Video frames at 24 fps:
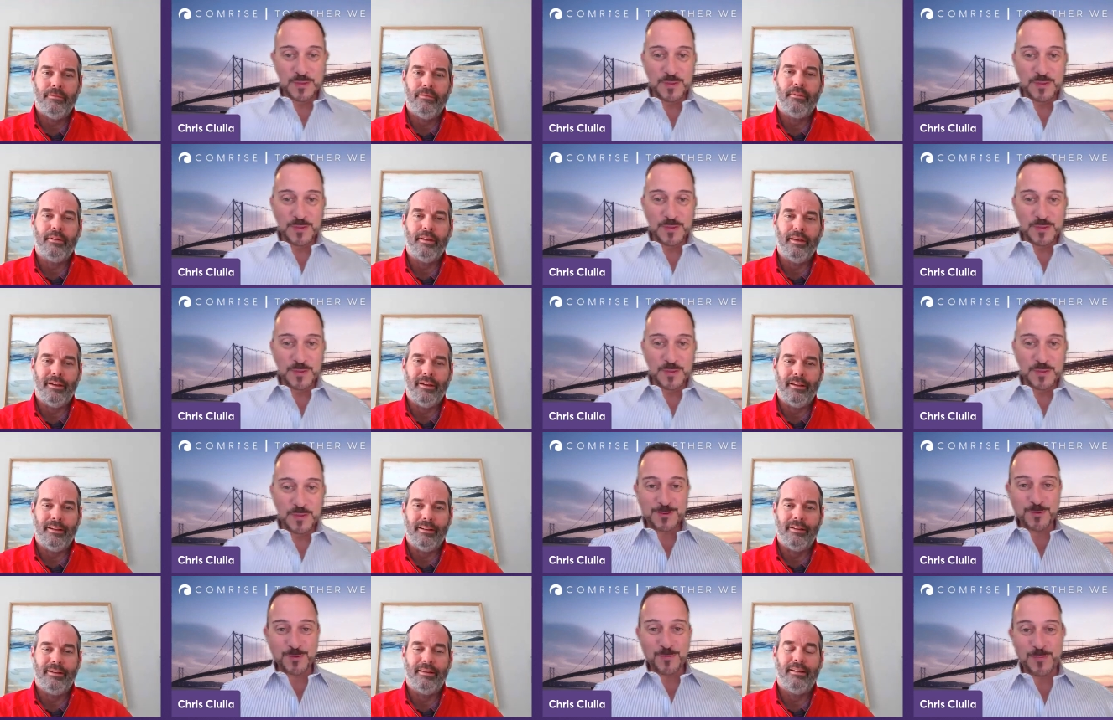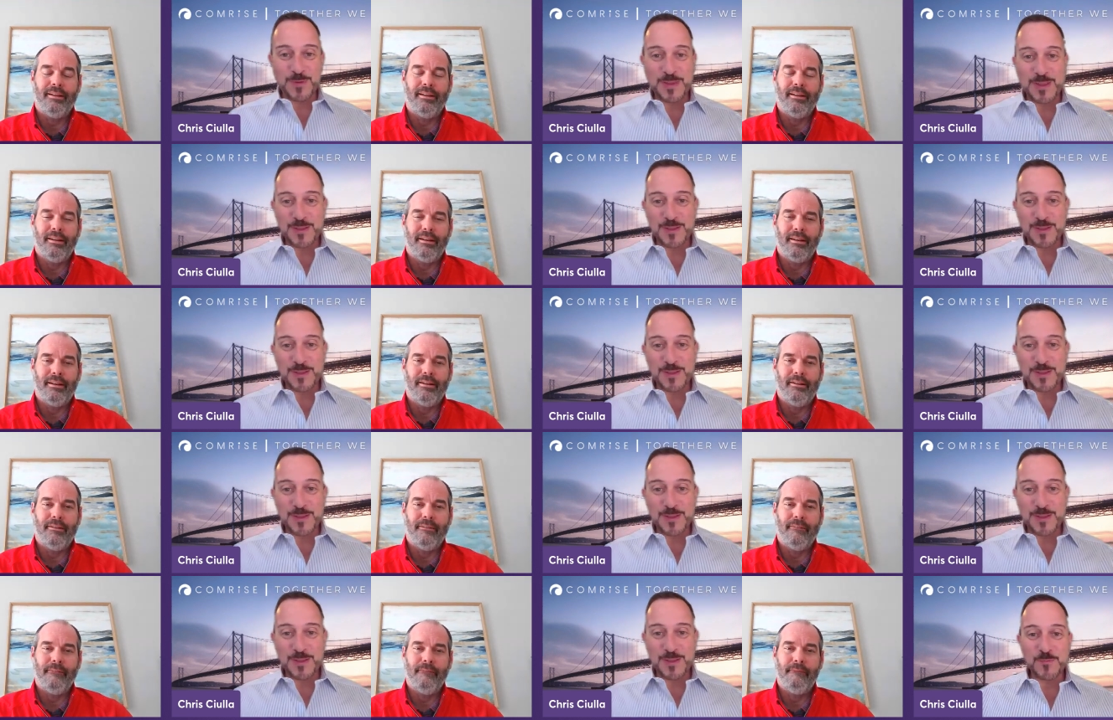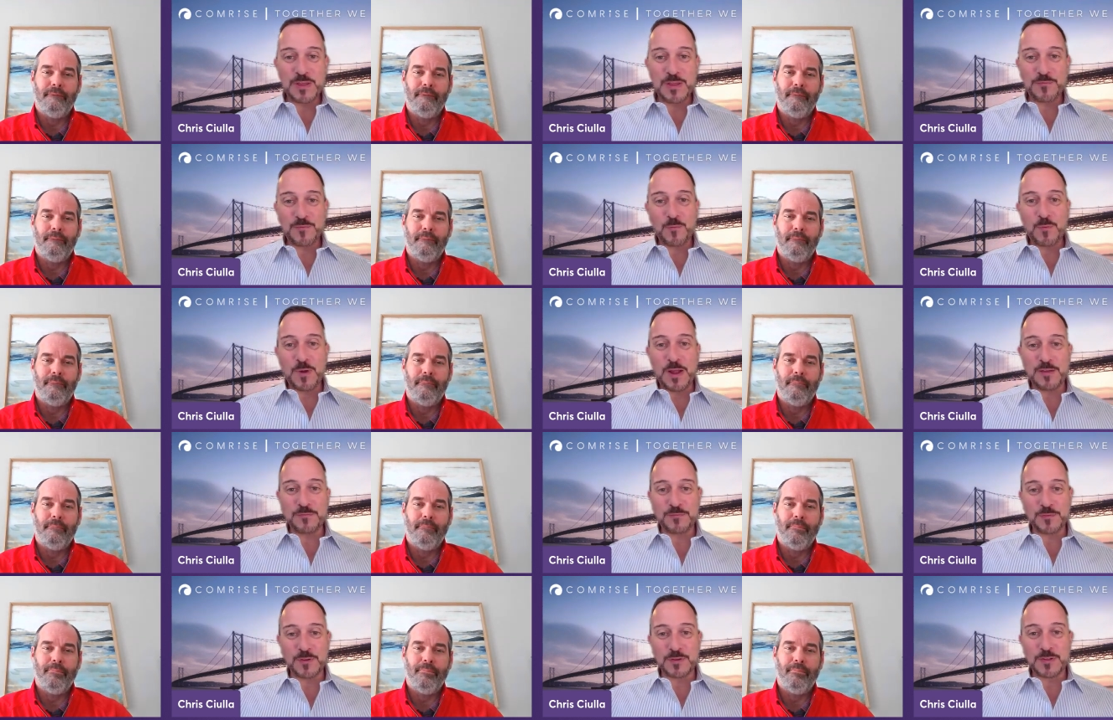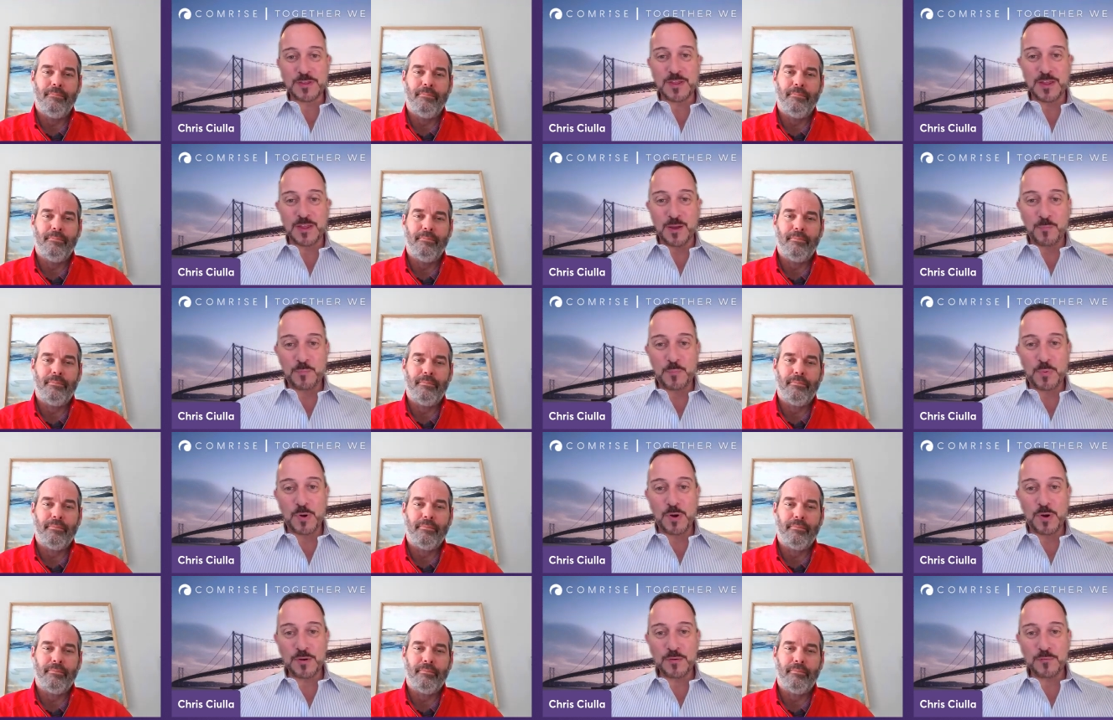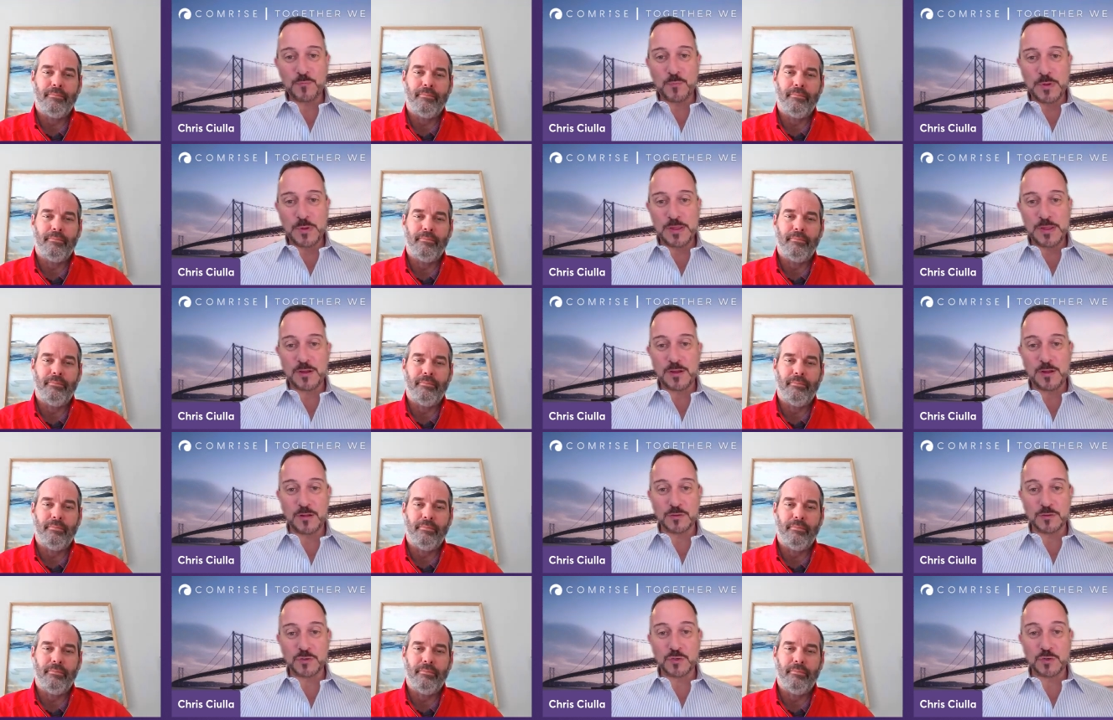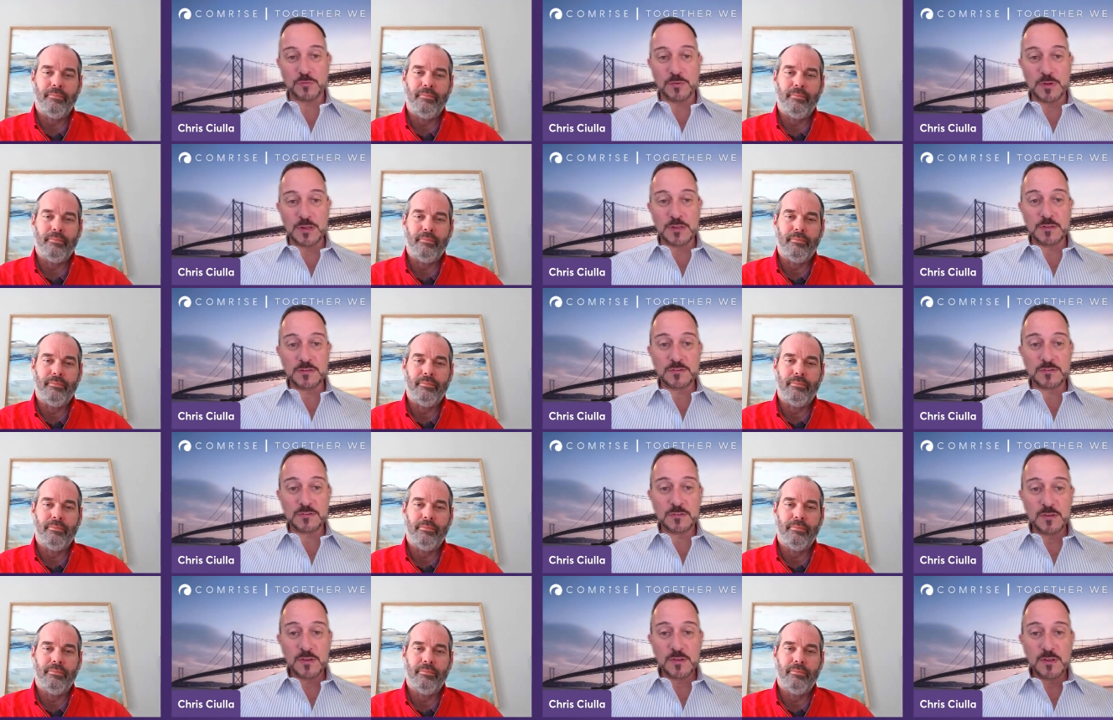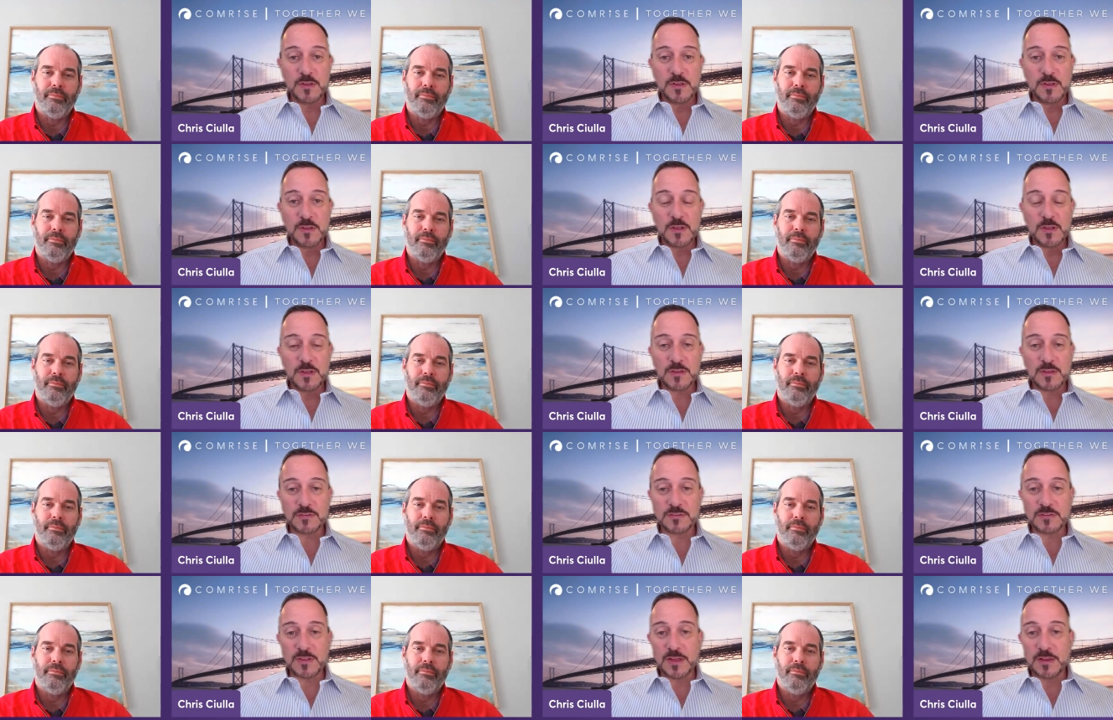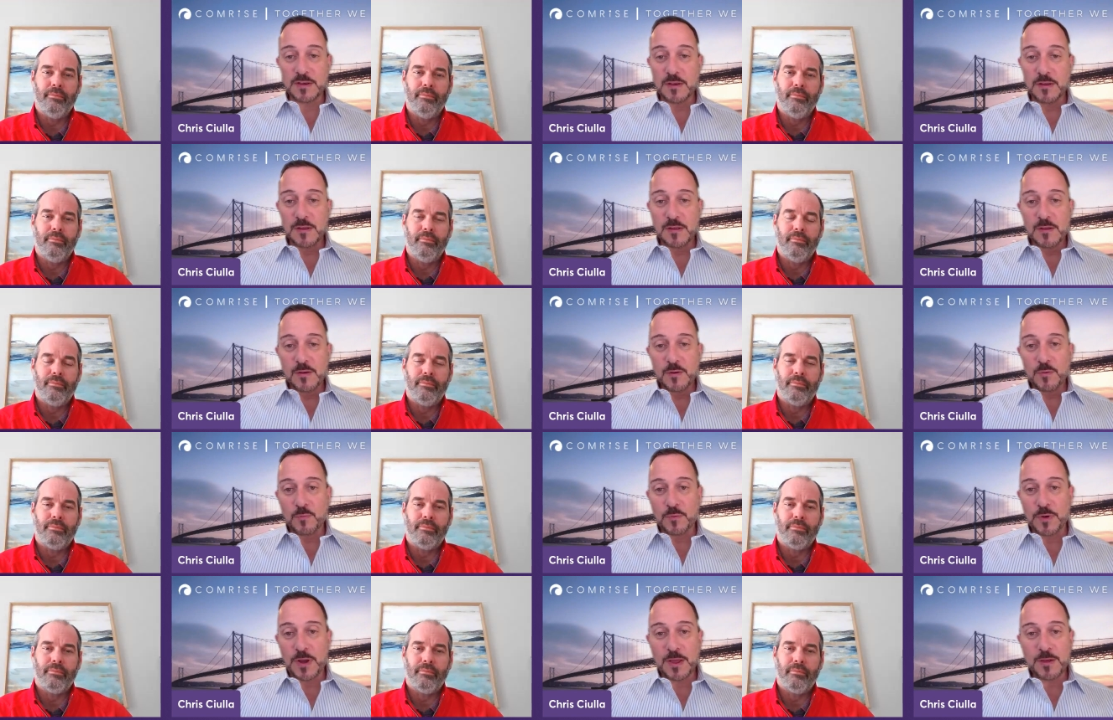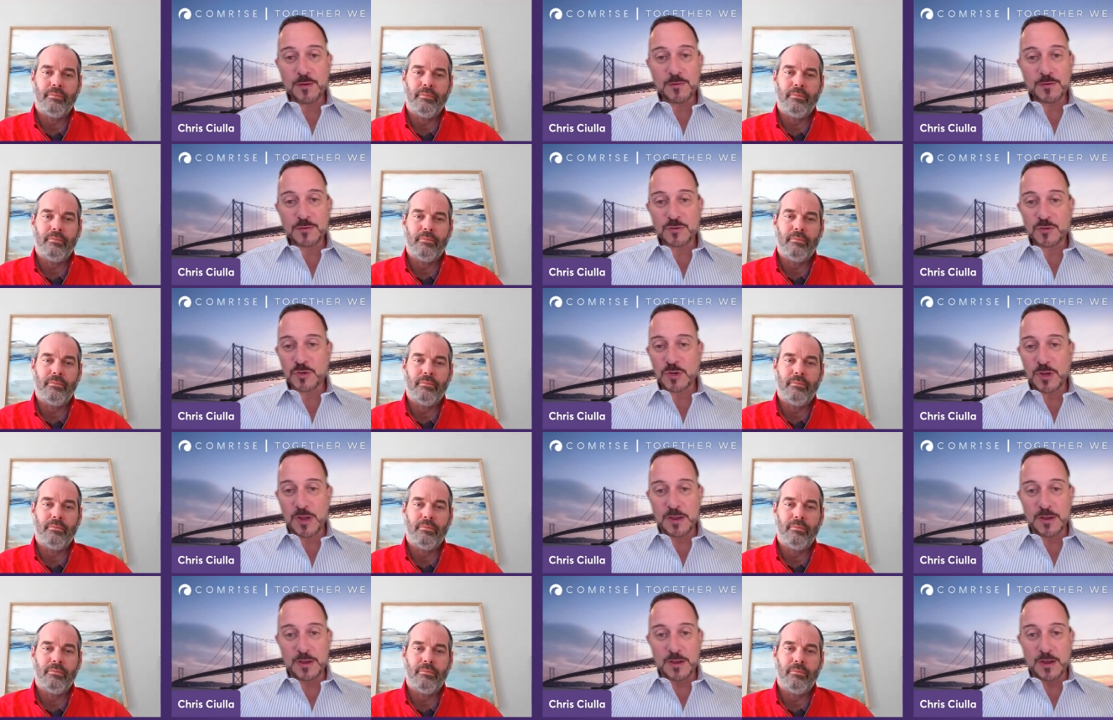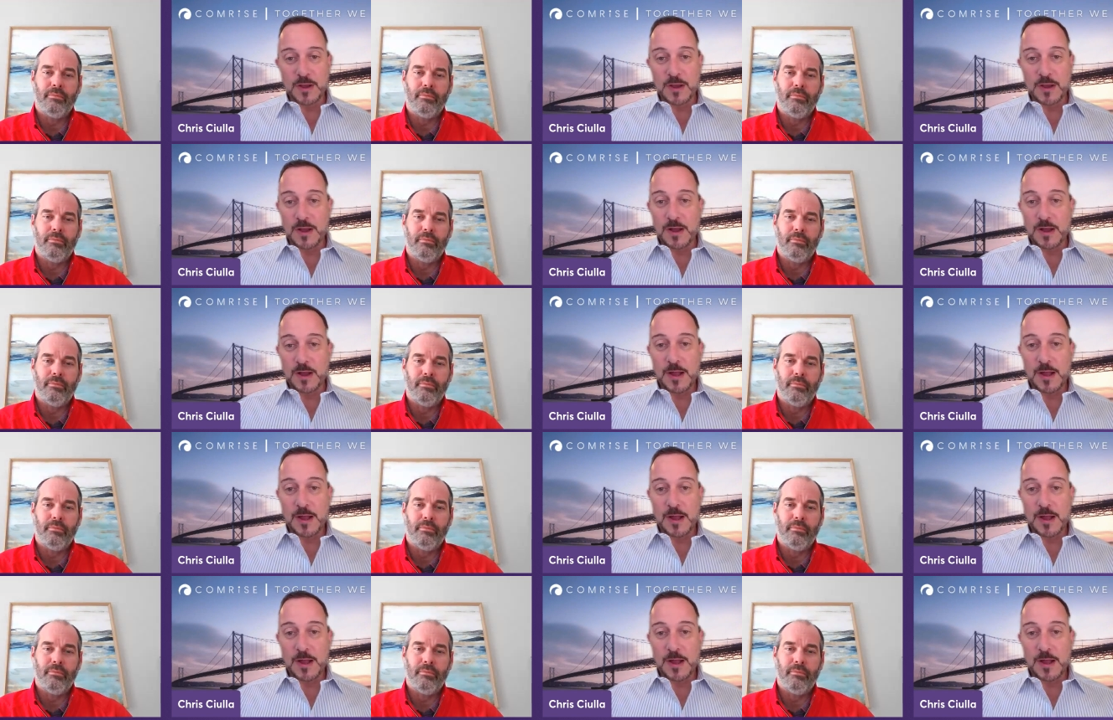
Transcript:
Speaker 1: Yeah. So we yeah. have we have a way of looking at part of we culture is is that when I go to China,